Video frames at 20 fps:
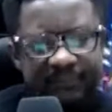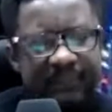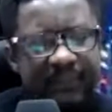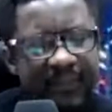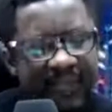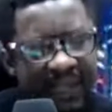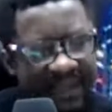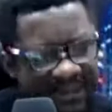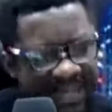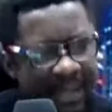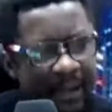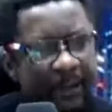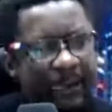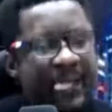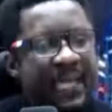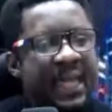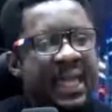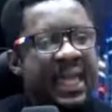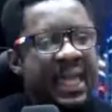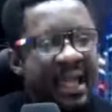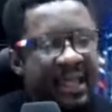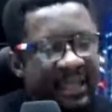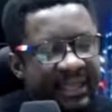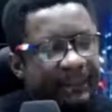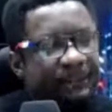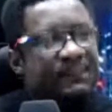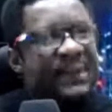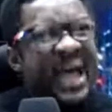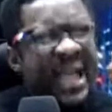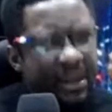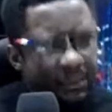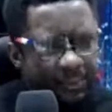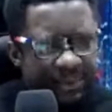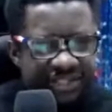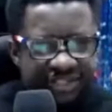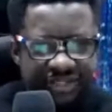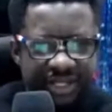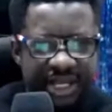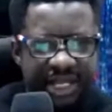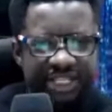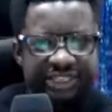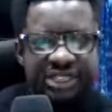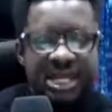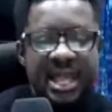Now, in my research,